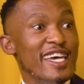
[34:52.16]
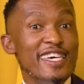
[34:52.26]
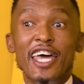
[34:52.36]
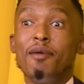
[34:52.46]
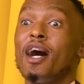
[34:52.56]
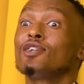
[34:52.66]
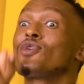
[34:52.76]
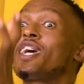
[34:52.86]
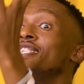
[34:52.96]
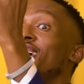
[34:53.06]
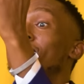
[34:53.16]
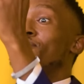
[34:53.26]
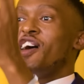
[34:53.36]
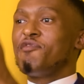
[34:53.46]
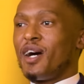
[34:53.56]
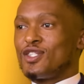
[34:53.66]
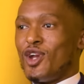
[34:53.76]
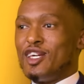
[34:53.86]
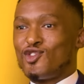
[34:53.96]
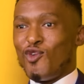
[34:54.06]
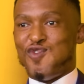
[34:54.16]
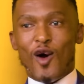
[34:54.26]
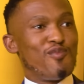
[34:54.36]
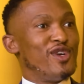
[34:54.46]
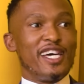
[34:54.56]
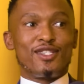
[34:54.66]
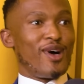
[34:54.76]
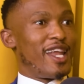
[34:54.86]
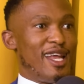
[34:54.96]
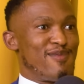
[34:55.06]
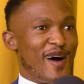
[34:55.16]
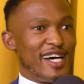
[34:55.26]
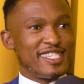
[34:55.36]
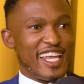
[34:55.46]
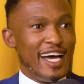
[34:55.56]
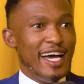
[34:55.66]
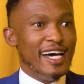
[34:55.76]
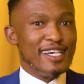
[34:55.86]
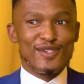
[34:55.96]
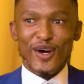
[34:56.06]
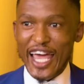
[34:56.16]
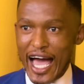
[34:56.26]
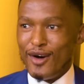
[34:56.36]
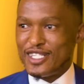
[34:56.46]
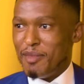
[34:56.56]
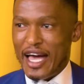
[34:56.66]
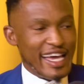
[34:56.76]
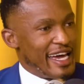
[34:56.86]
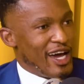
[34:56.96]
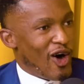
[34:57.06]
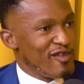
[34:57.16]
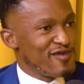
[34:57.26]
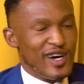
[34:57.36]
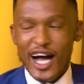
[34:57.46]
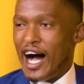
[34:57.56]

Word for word: Yeah, no matter to catch LM5, but I told it 2-4 bullets. So le out my off.